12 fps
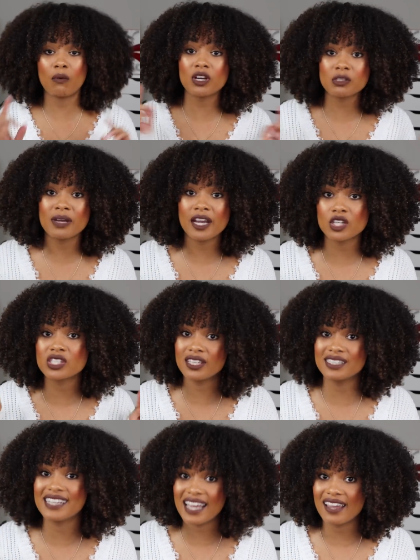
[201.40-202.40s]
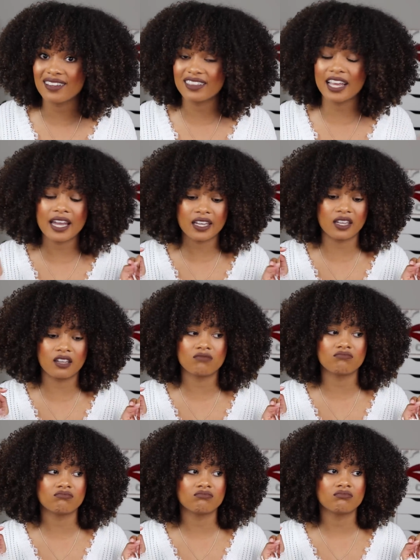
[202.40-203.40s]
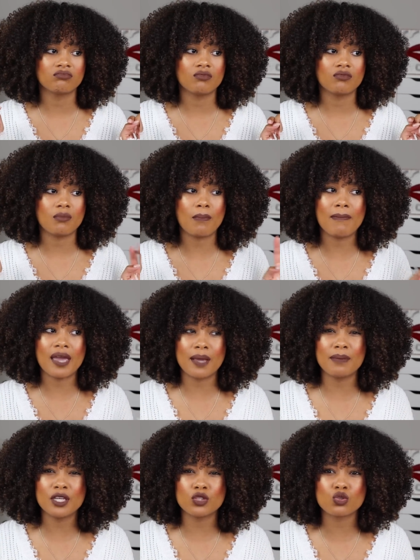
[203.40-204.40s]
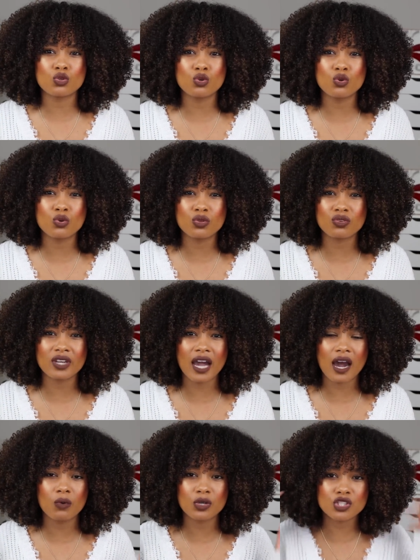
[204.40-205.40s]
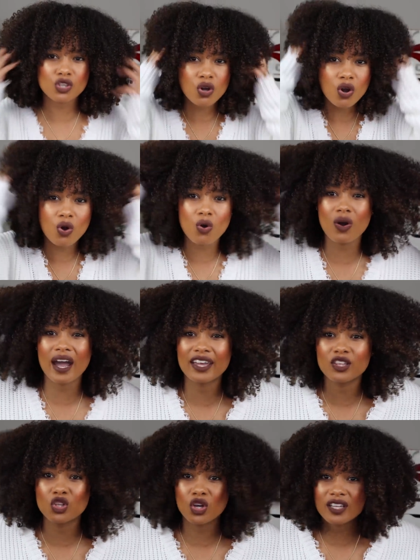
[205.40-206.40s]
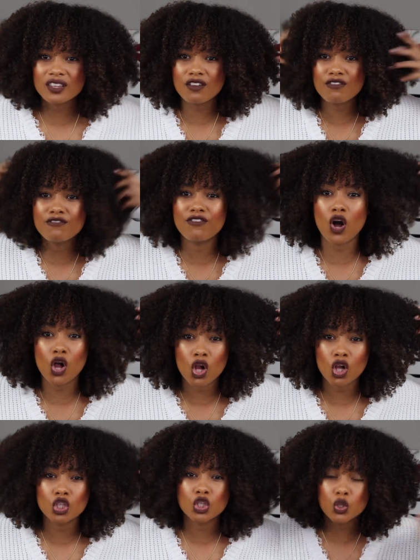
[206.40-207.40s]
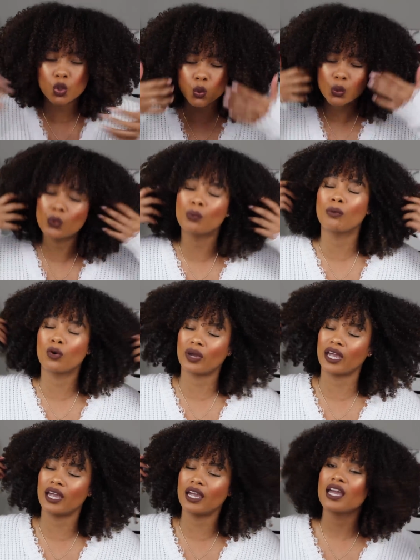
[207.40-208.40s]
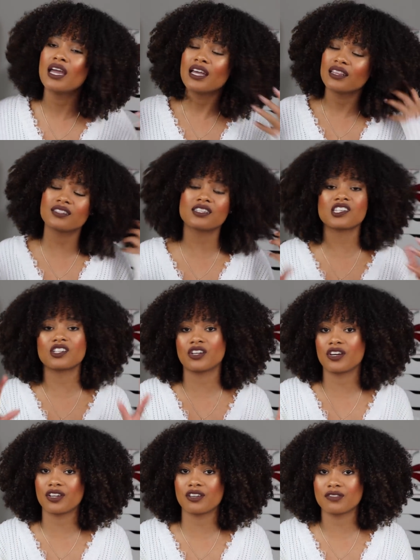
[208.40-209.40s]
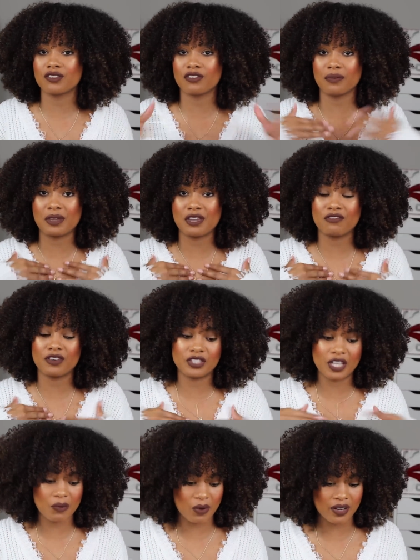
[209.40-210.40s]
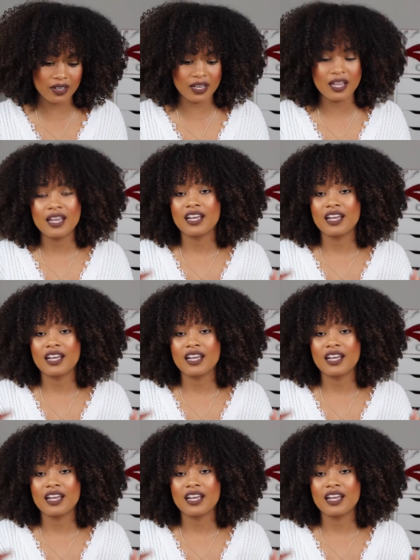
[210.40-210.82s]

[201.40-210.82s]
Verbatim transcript: washed my hair today, like maybe two, three hours ago and look at the volume, okay? This is unheard of for me for day one,